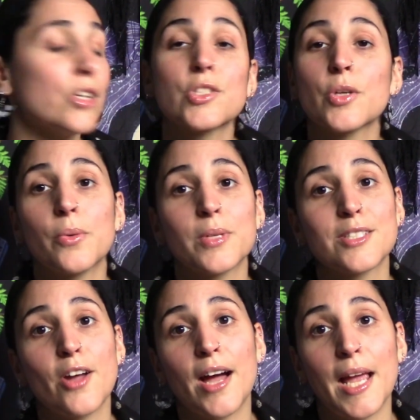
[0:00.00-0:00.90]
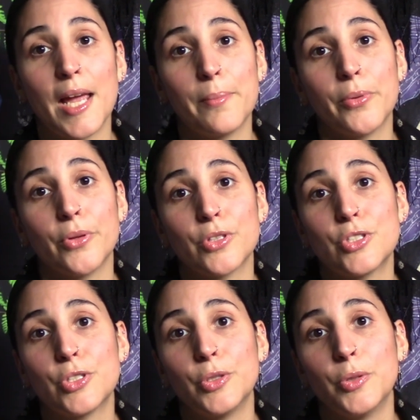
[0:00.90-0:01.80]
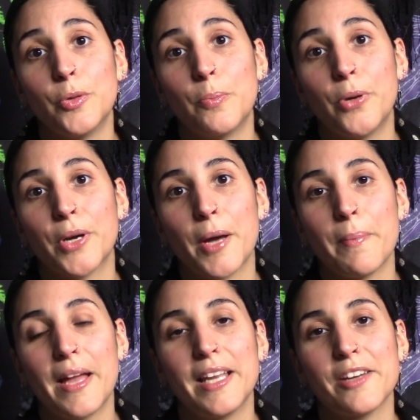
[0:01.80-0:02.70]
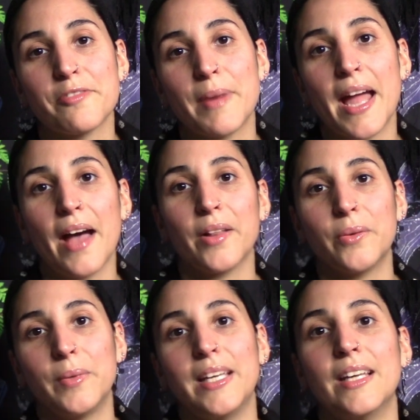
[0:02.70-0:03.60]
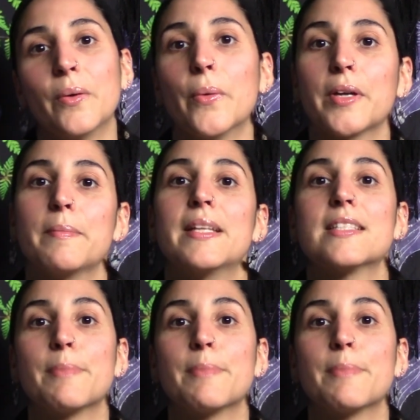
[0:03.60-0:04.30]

so I was not able to put up any of my Halloween ornaments,